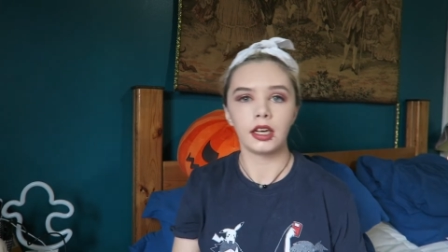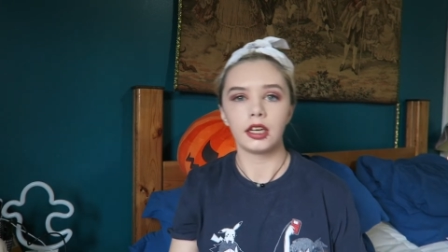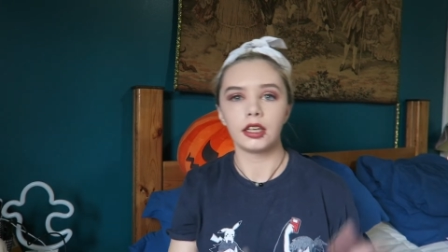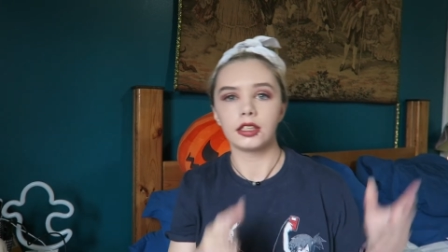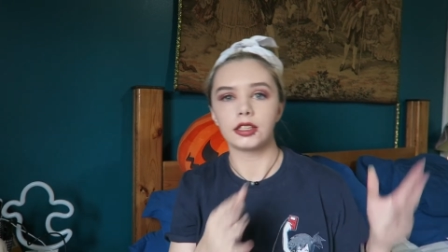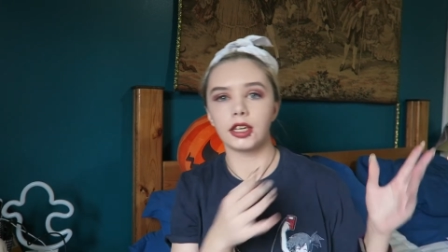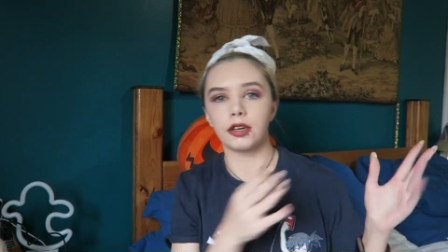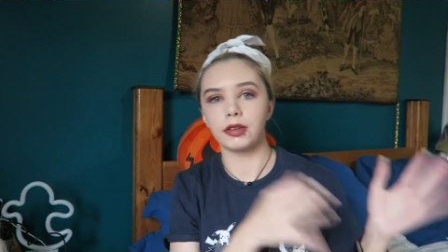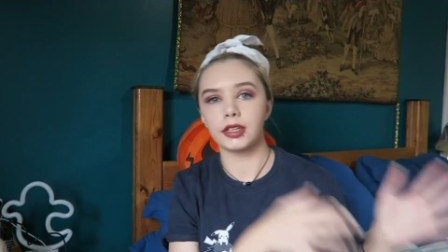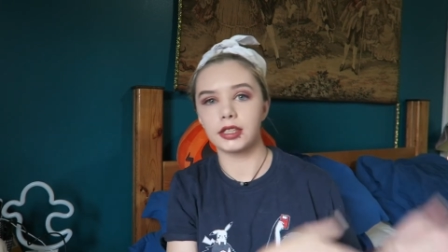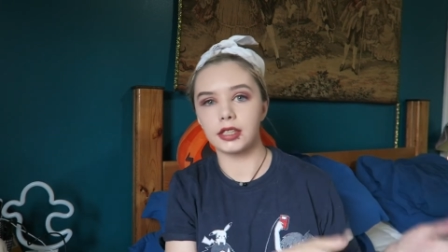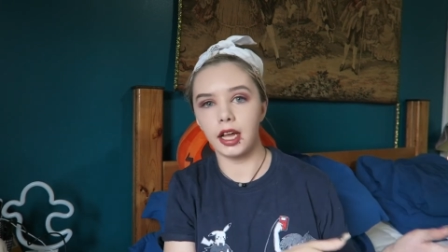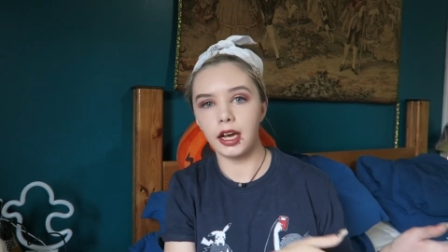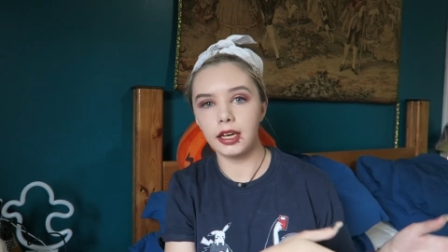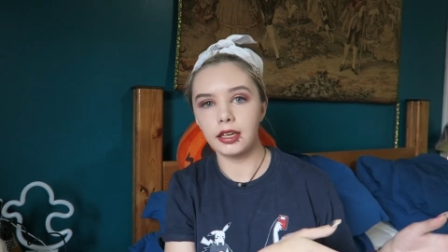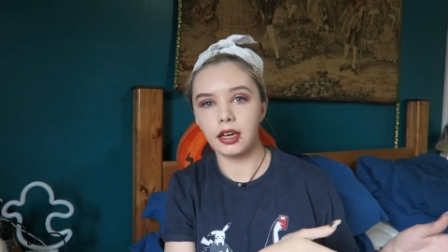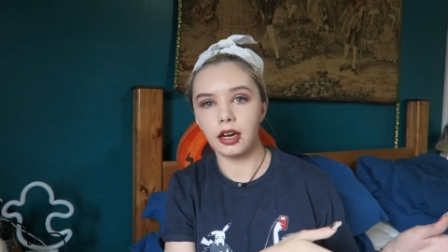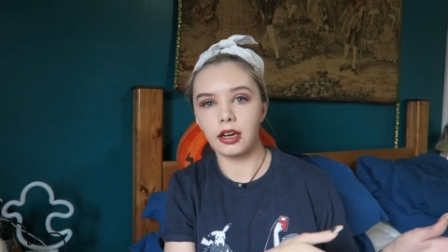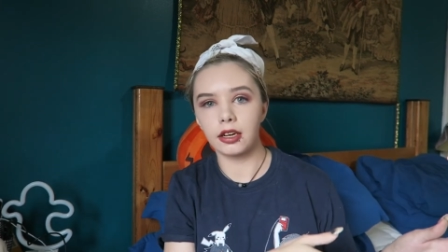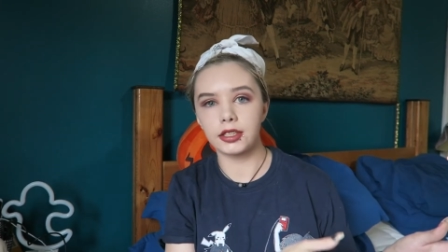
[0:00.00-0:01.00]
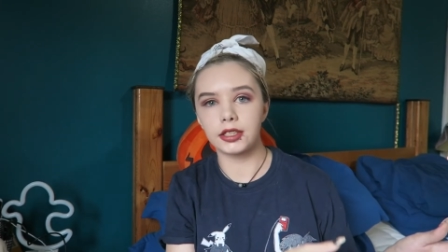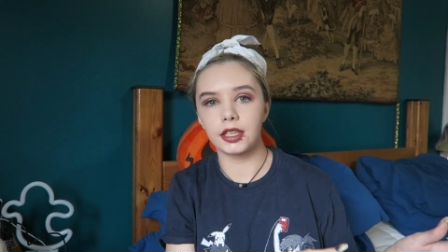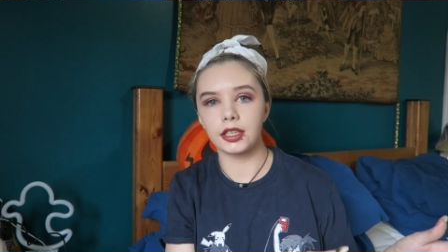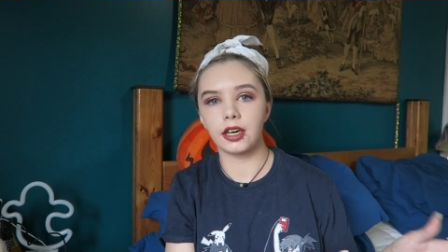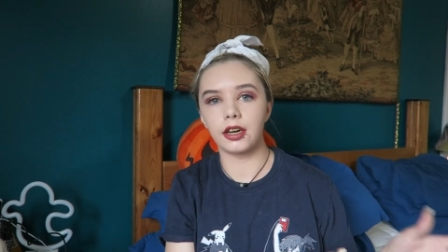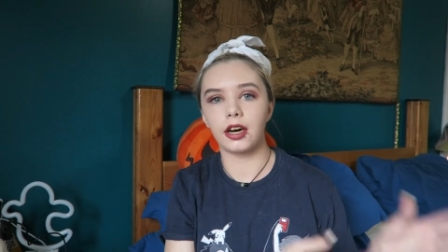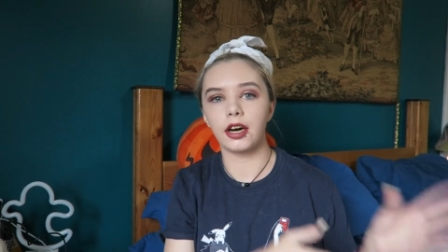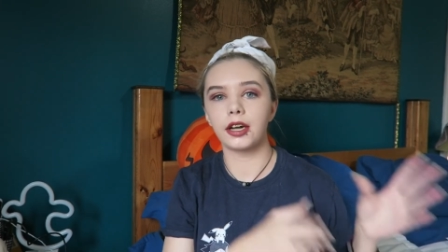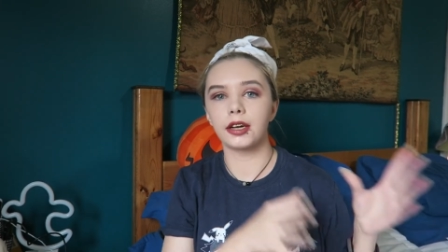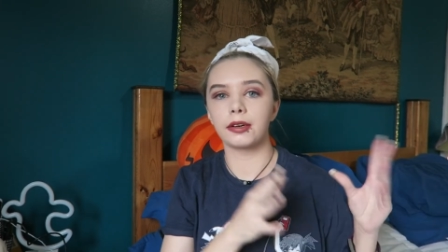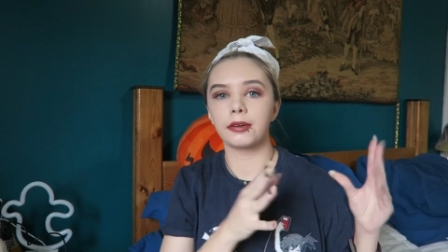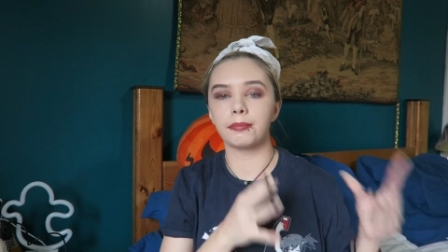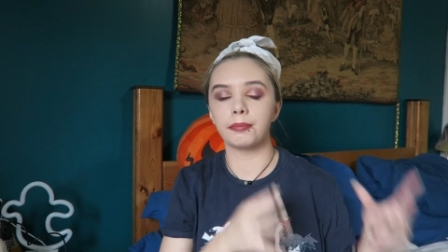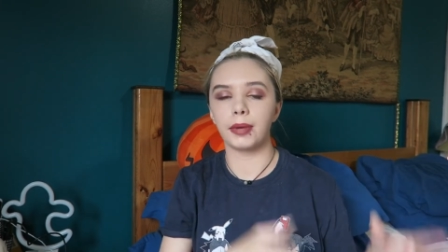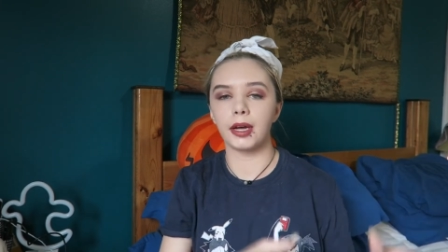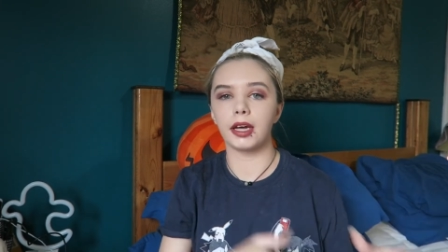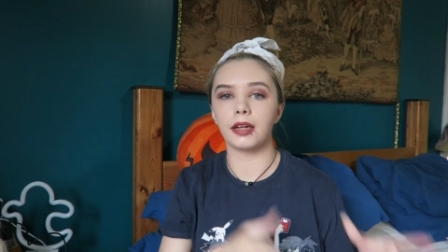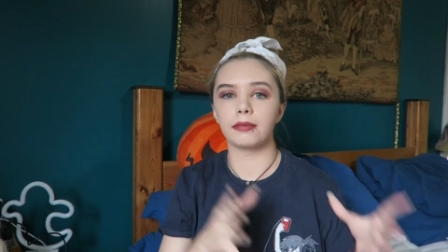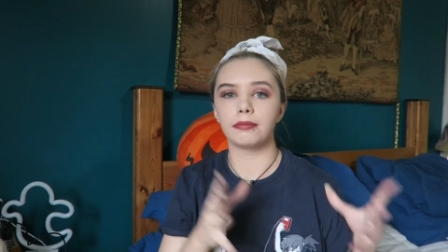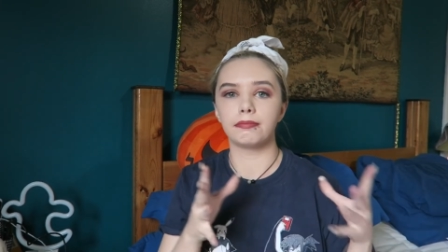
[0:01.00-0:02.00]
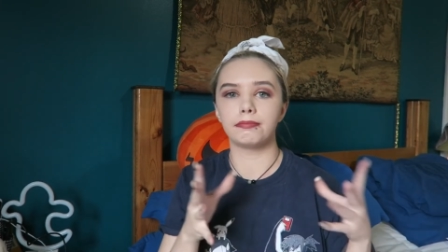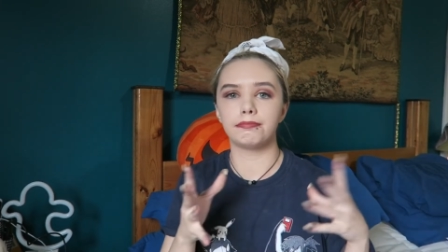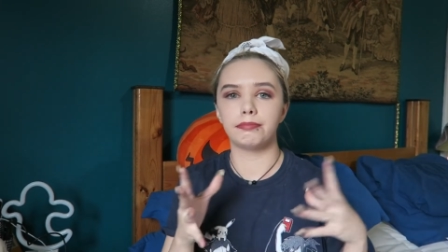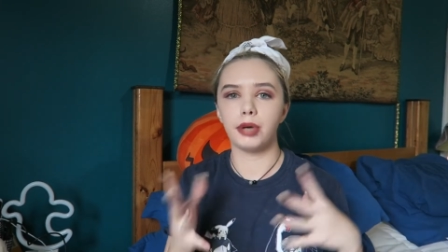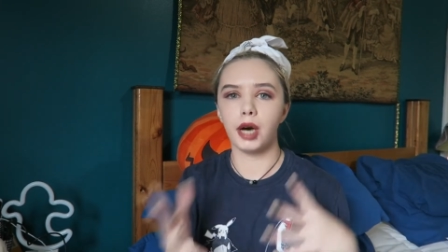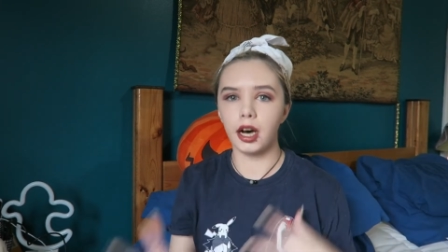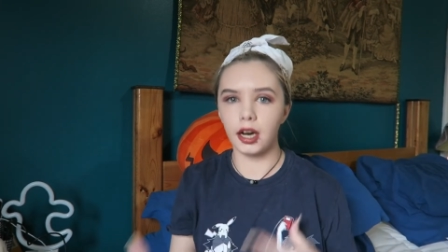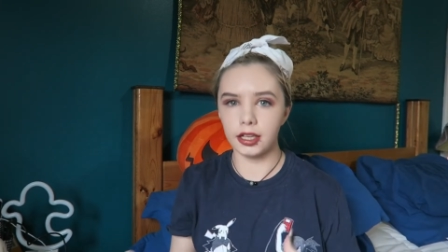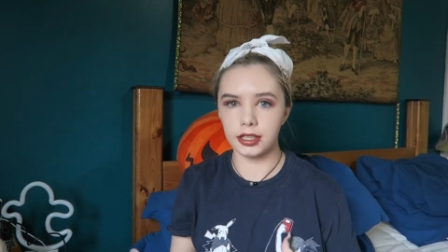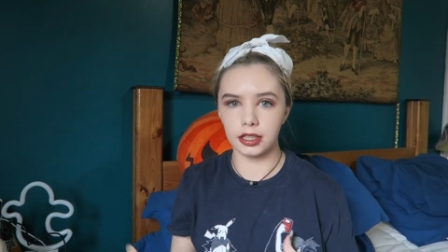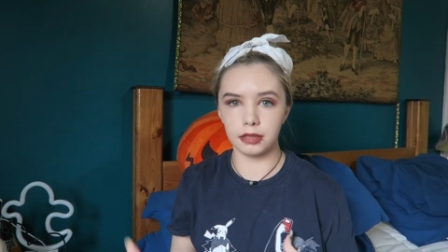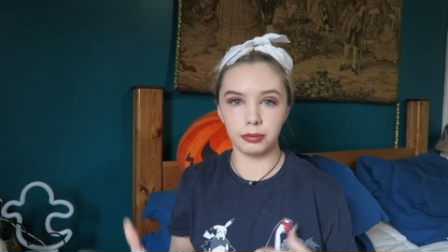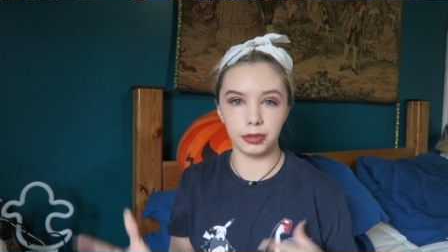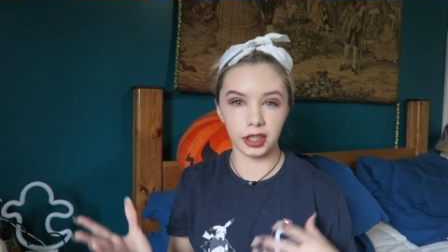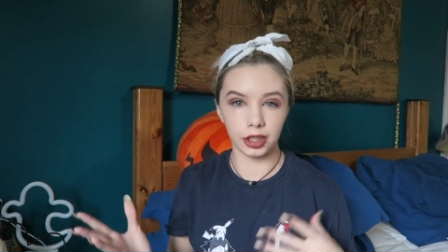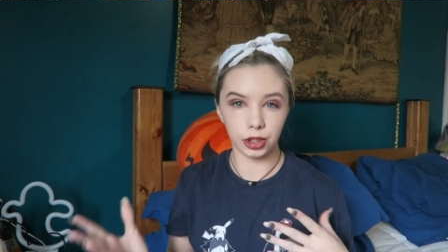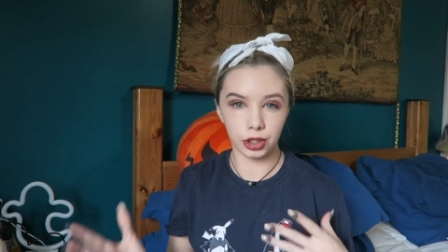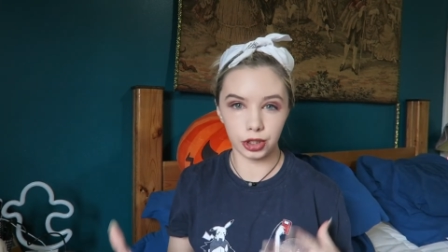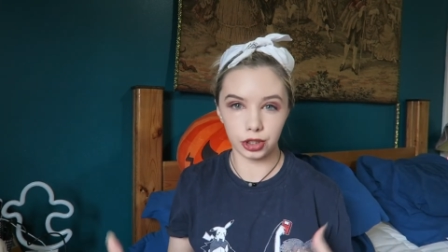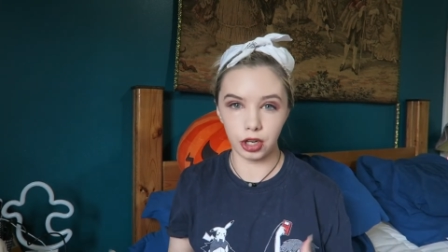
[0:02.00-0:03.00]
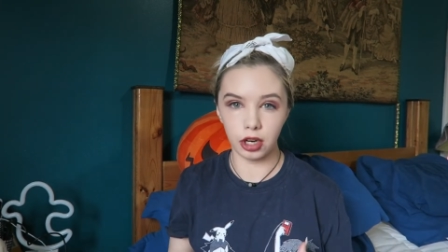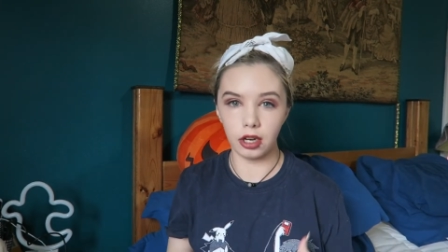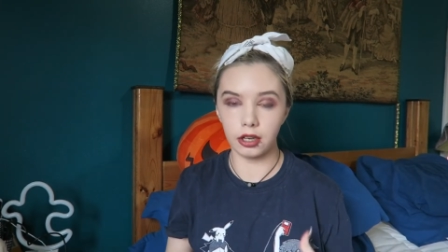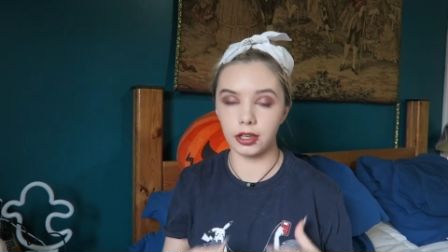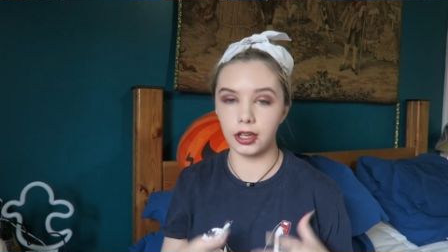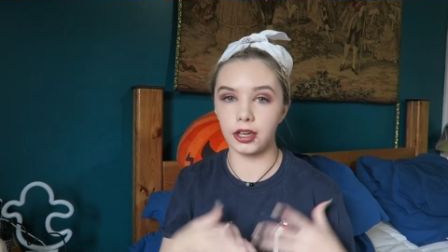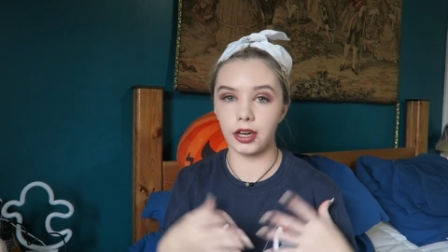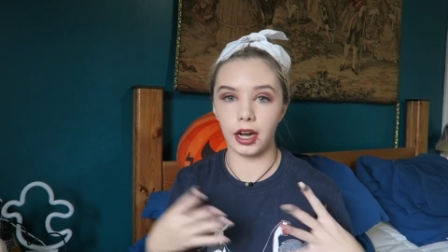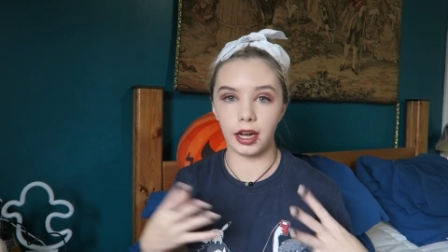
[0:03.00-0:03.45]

So it's like Oxycontin, but possibly stronger.